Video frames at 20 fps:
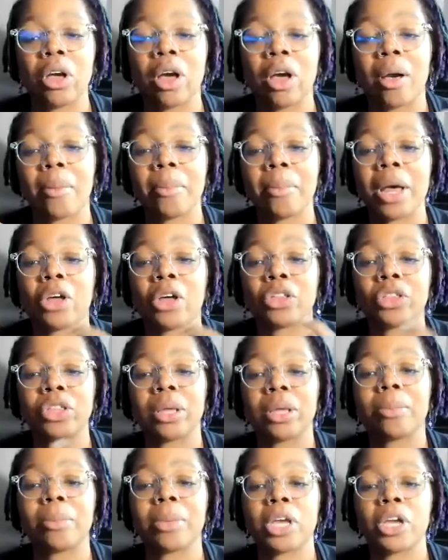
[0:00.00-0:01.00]
also about the
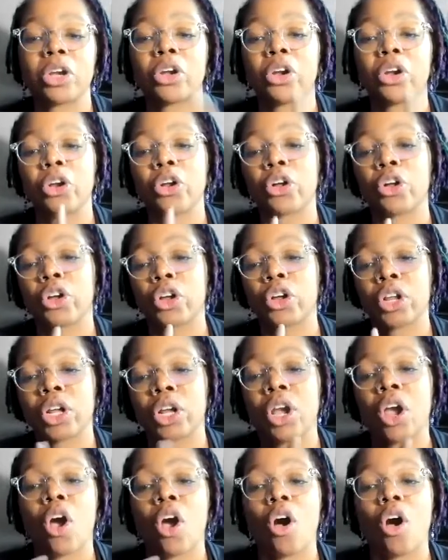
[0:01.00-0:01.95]
fundamental principle